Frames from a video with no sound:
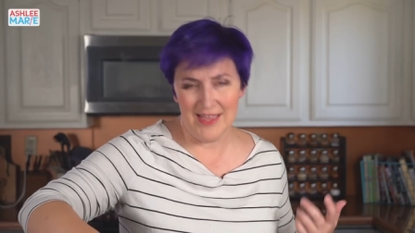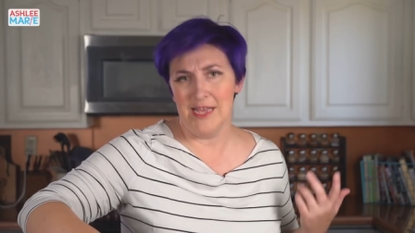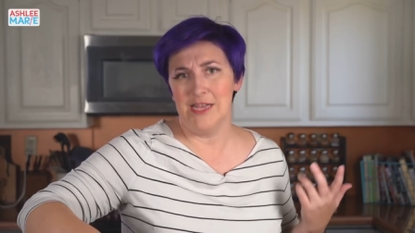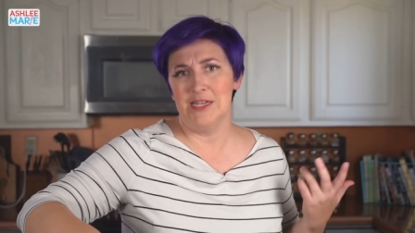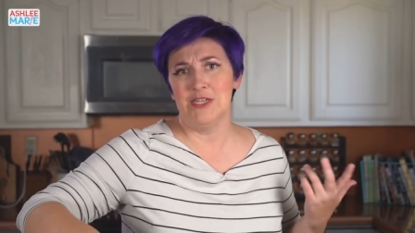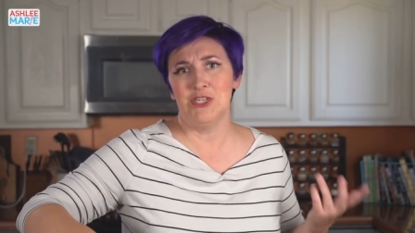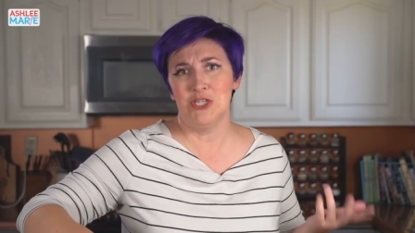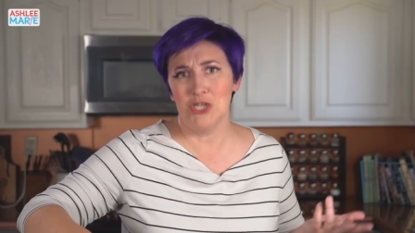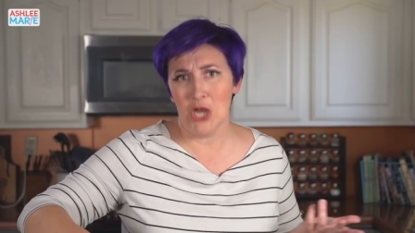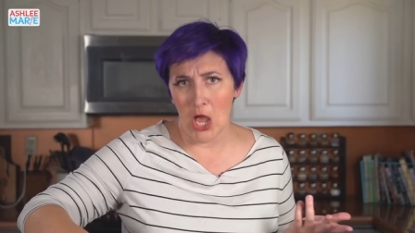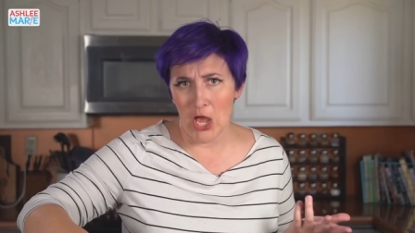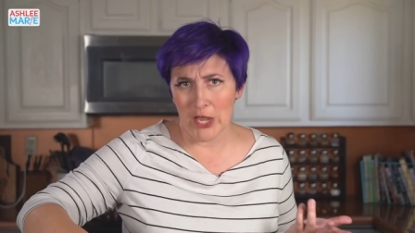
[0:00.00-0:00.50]

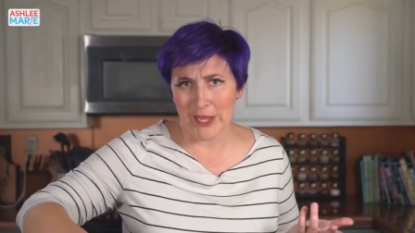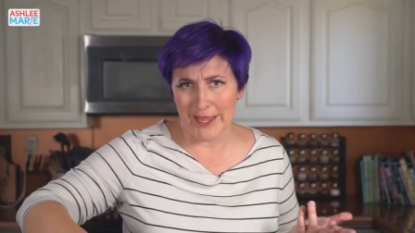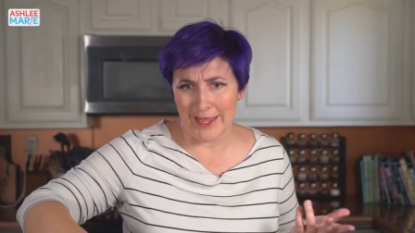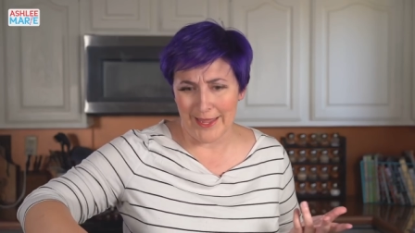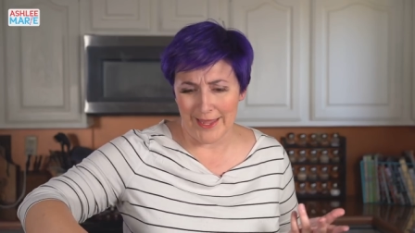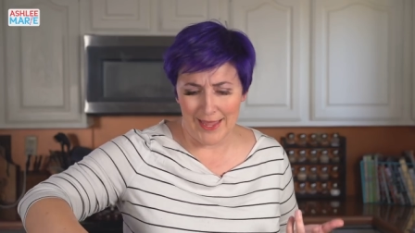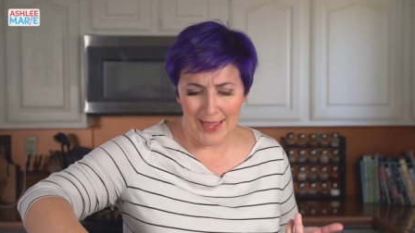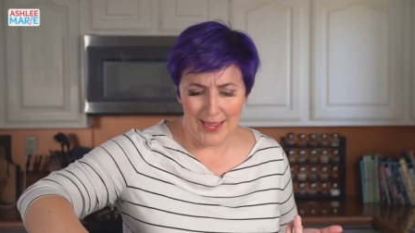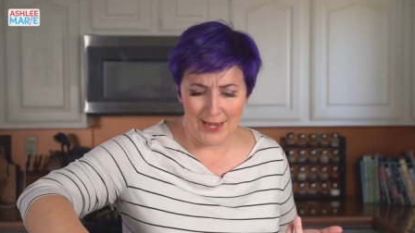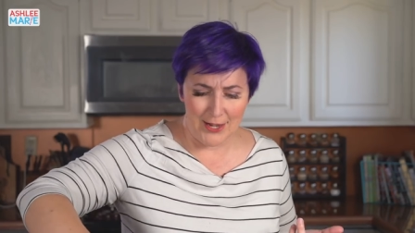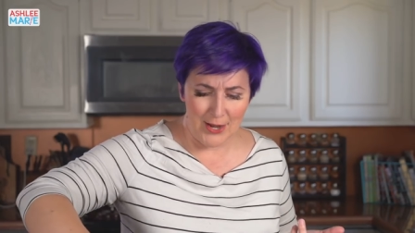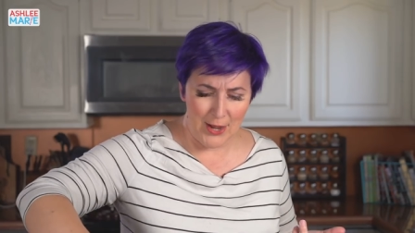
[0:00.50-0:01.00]

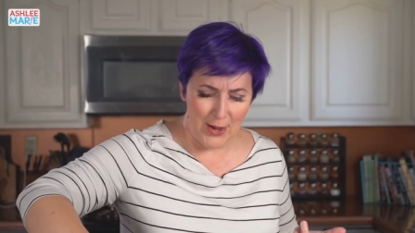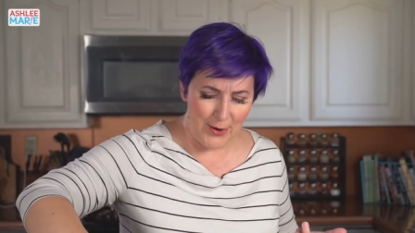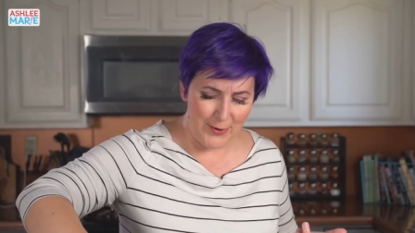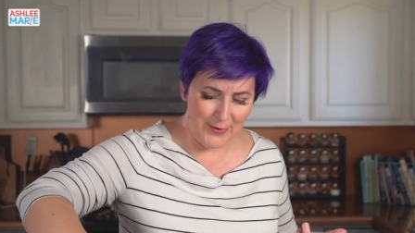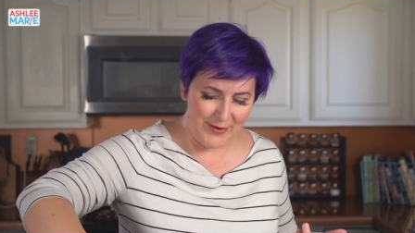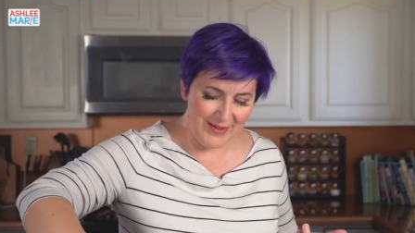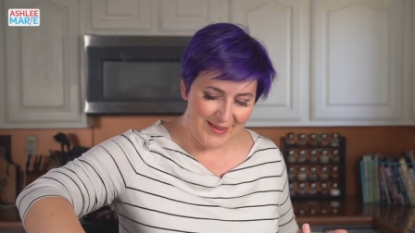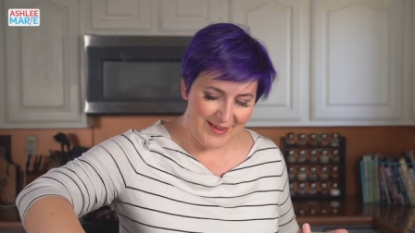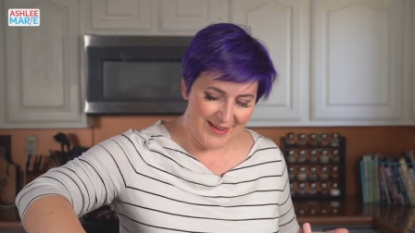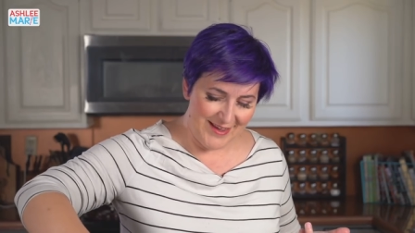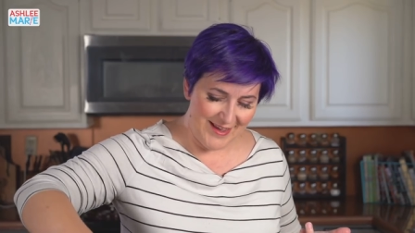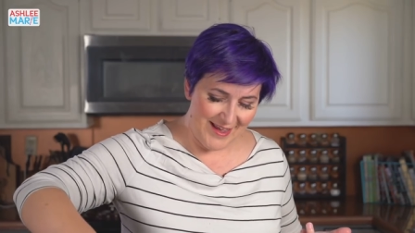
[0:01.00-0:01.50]
Shocking, I know.
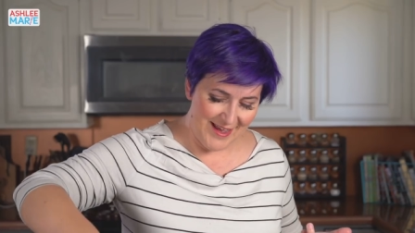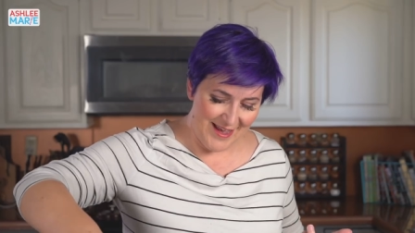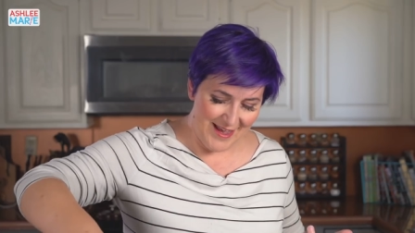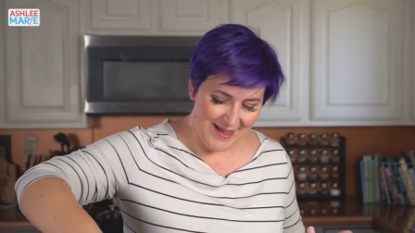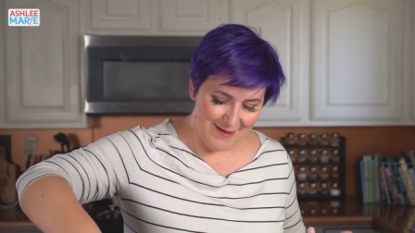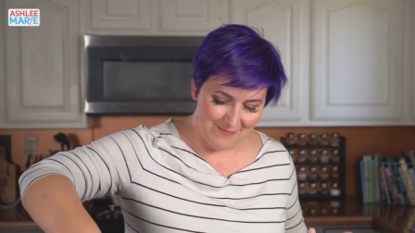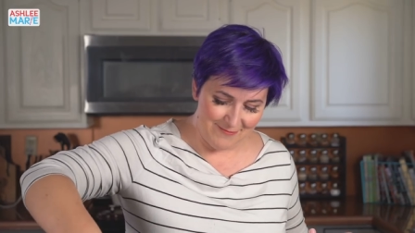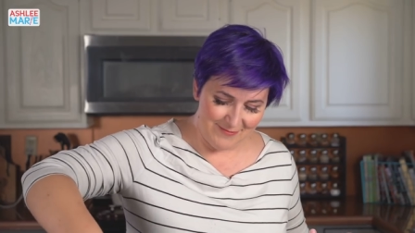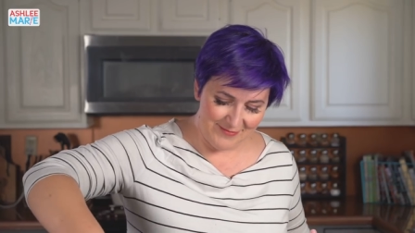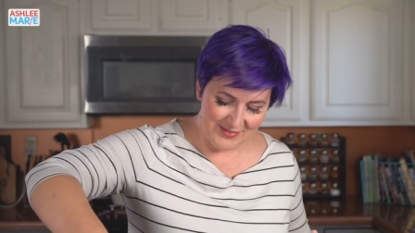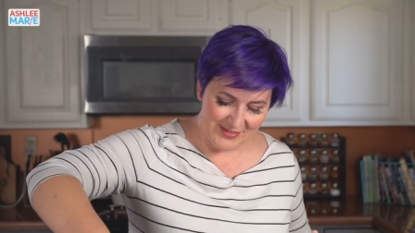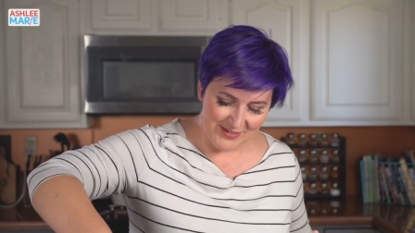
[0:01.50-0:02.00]

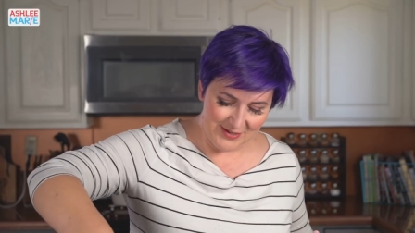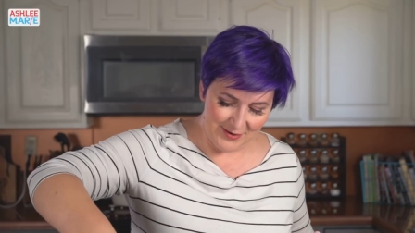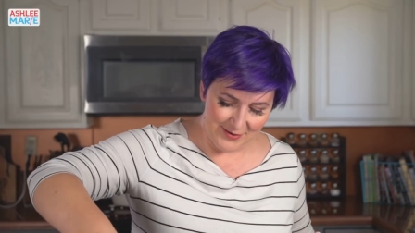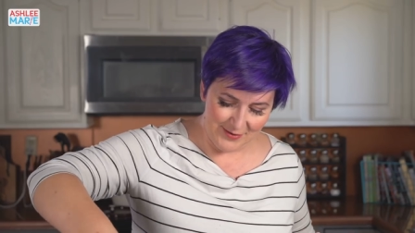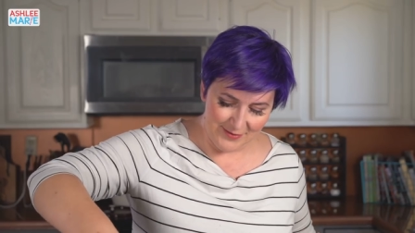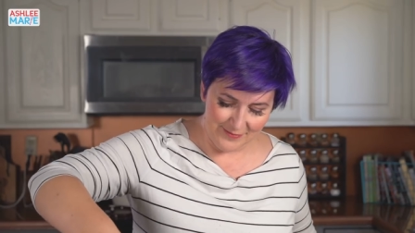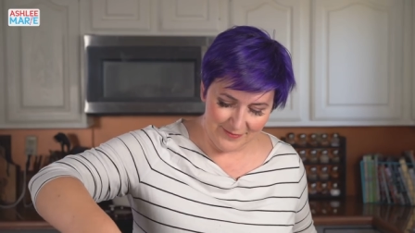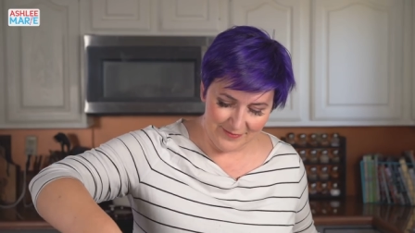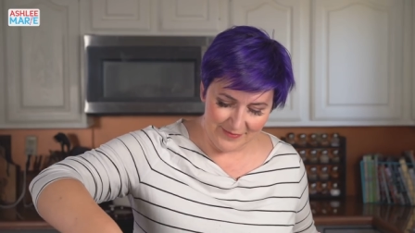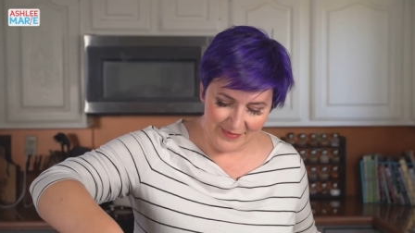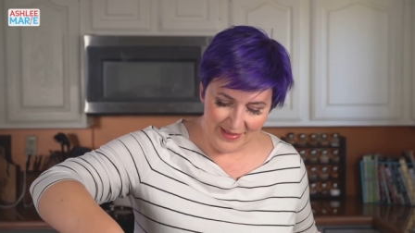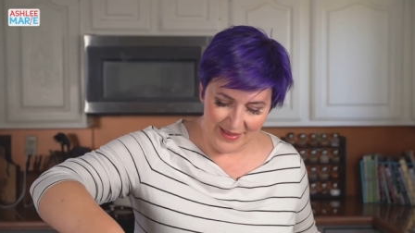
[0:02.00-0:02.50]
So
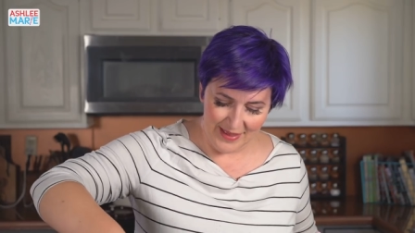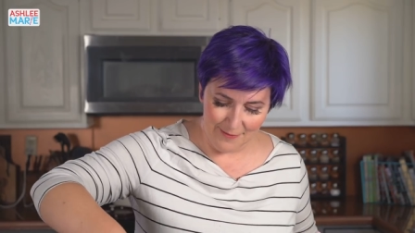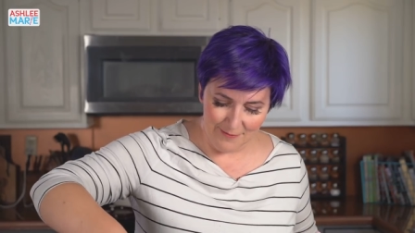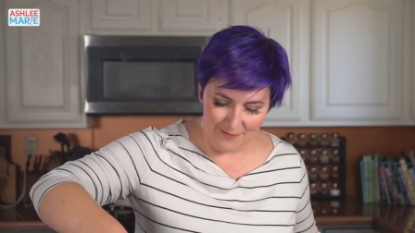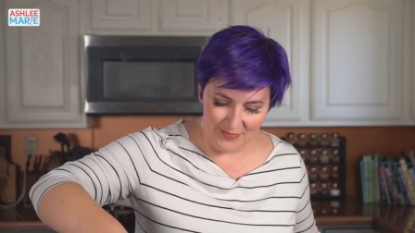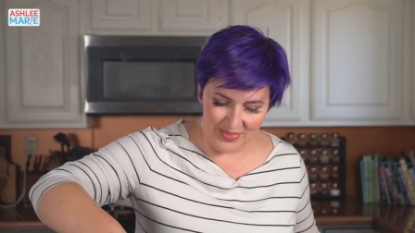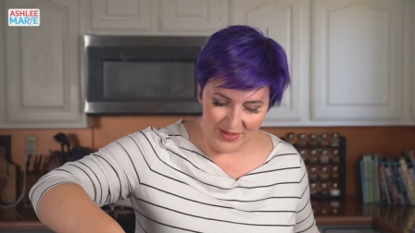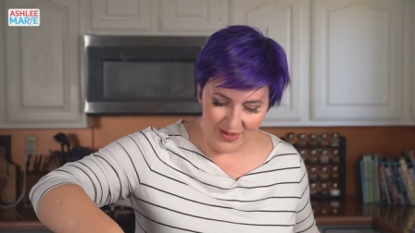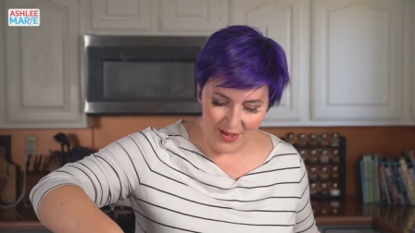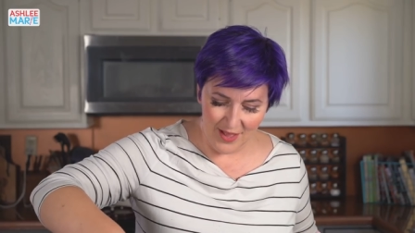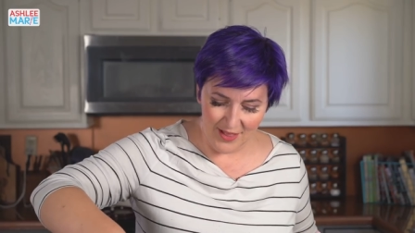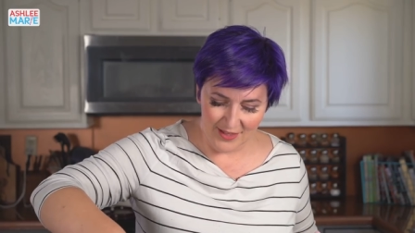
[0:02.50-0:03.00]

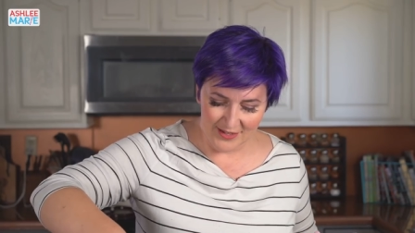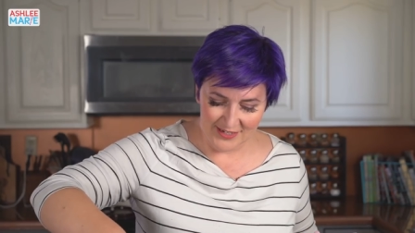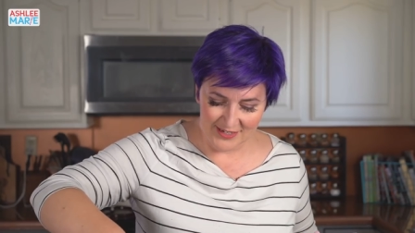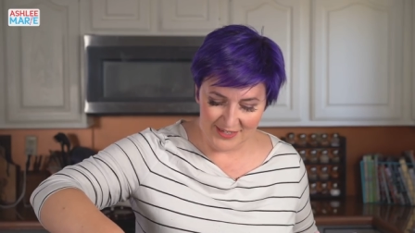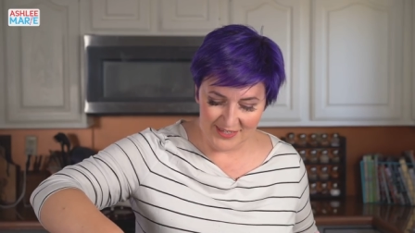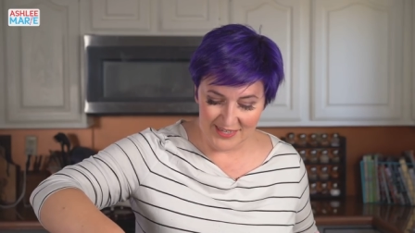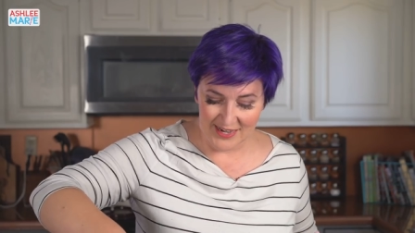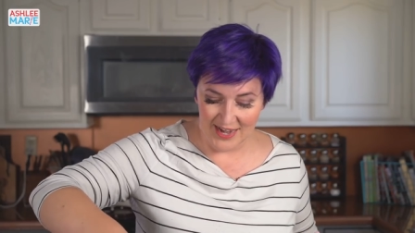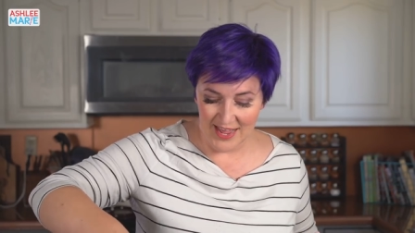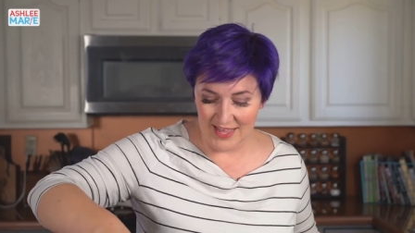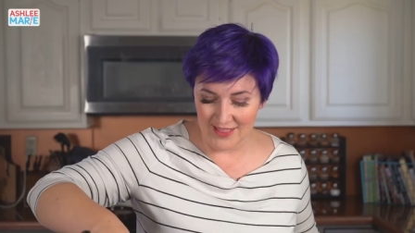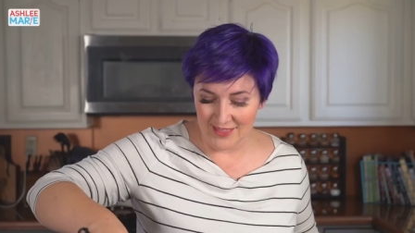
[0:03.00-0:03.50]
the colleges
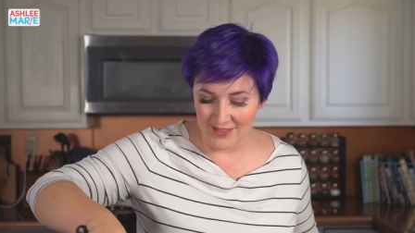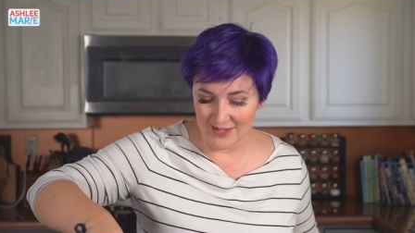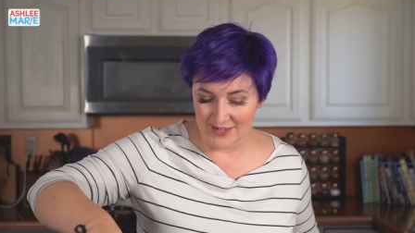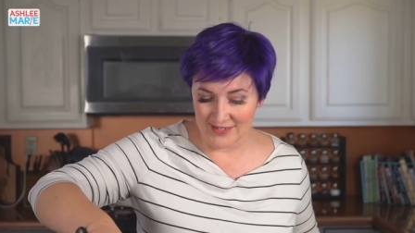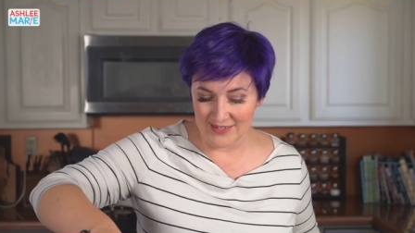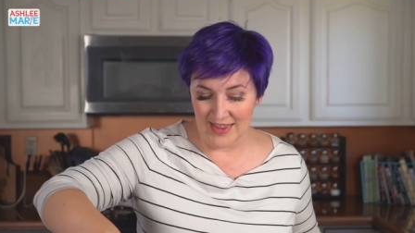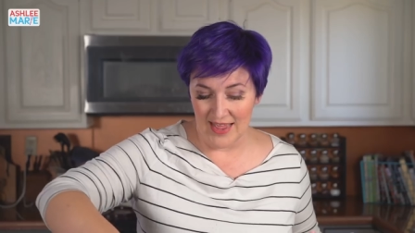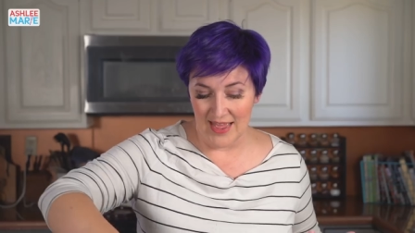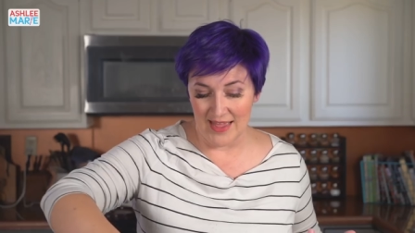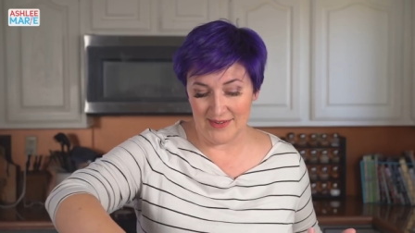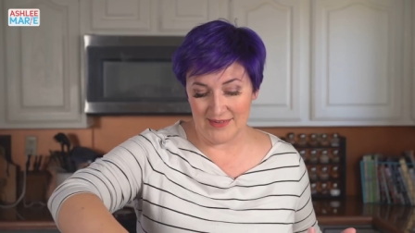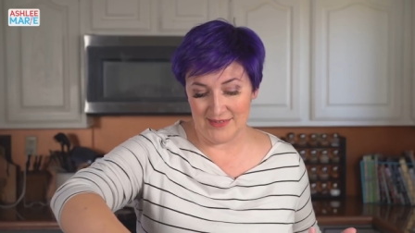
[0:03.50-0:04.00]
that I
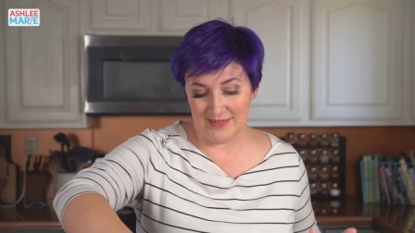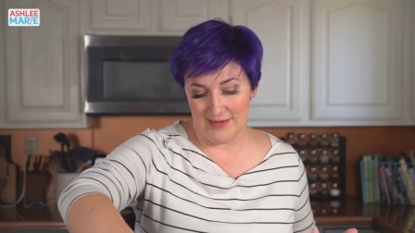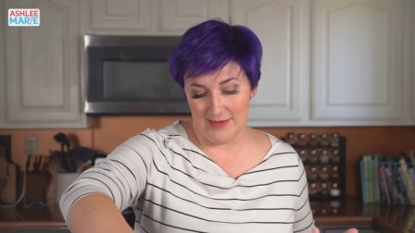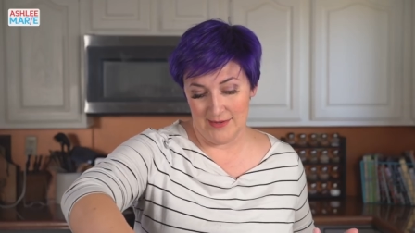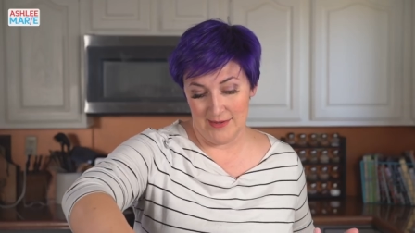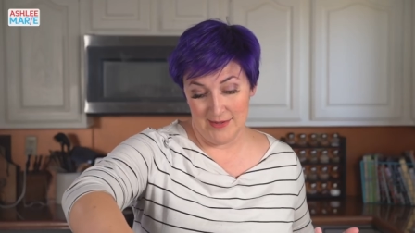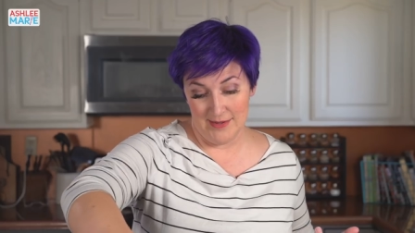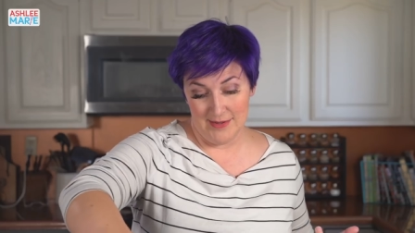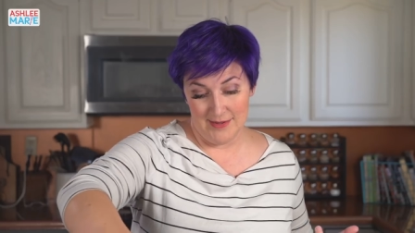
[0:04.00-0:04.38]
looked at,